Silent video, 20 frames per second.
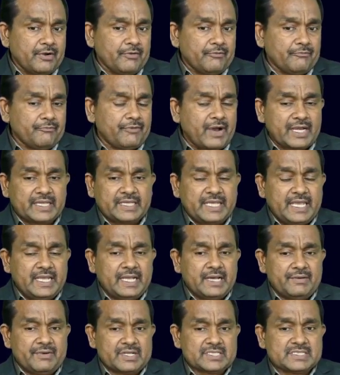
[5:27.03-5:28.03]
working
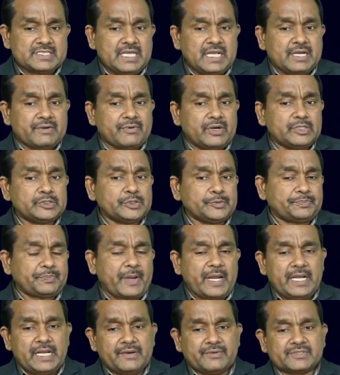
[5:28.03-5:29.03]
hours equal to
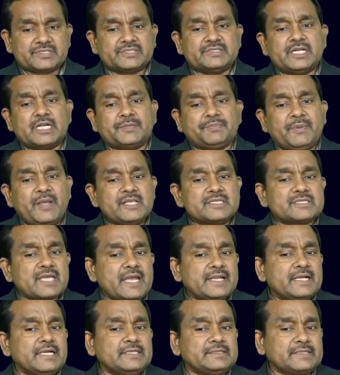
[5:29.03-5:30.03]
paid hours, that means
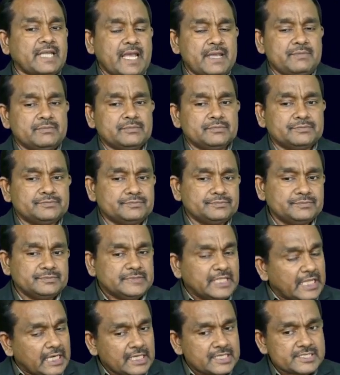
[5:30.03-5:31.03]
idle time
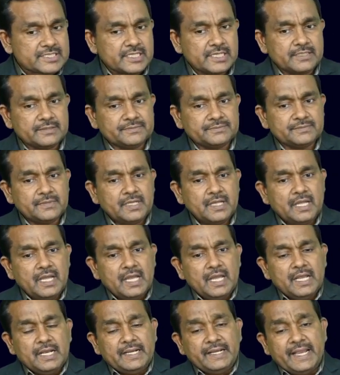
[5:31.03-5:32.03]
nil, sir.
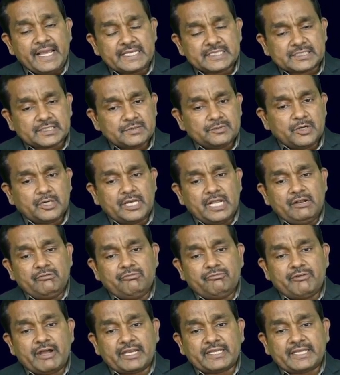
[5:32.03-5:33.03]
Next model,
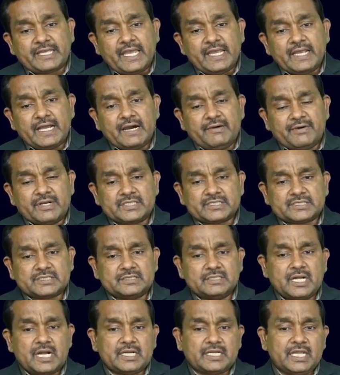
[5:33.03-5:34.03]
working hours
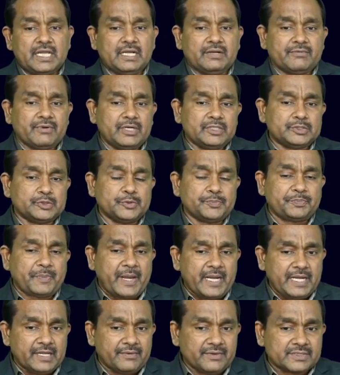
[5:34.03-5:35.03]
not equal to
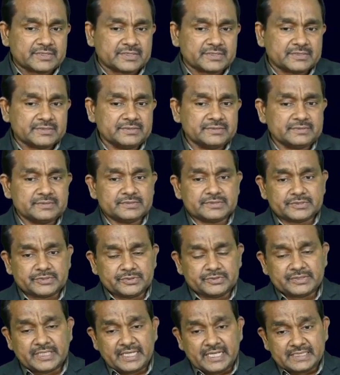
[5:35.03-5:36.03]
paid hours,
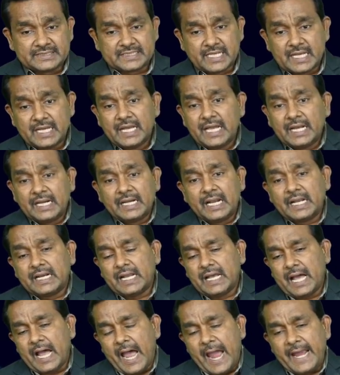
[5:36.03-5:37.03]
so that is the
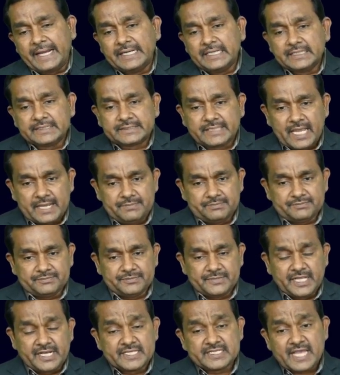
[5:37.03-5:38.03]
idle time,
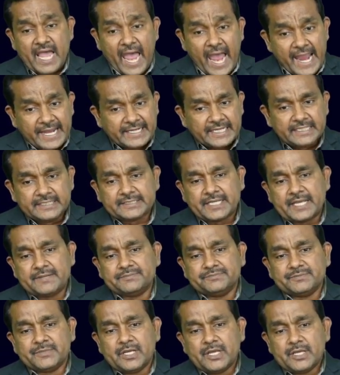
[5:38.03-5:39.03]
there is a idle
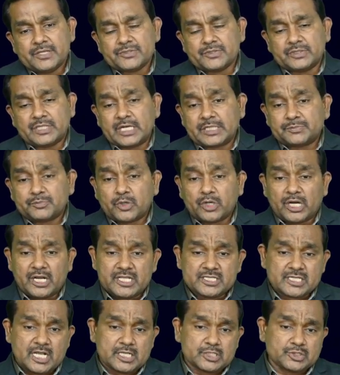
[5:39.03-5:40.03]
time, so that model
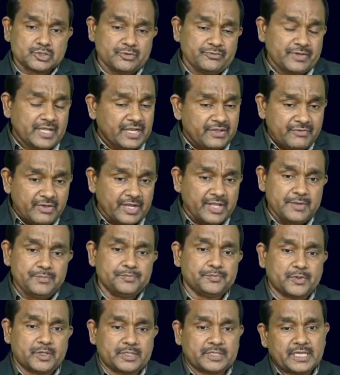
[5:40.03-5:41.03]
is also very
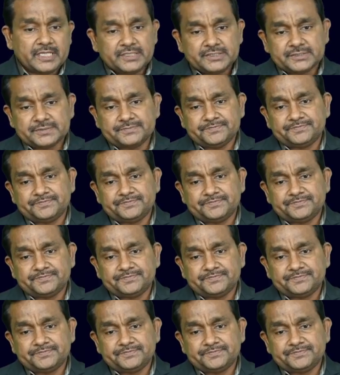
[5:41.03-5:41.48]
important.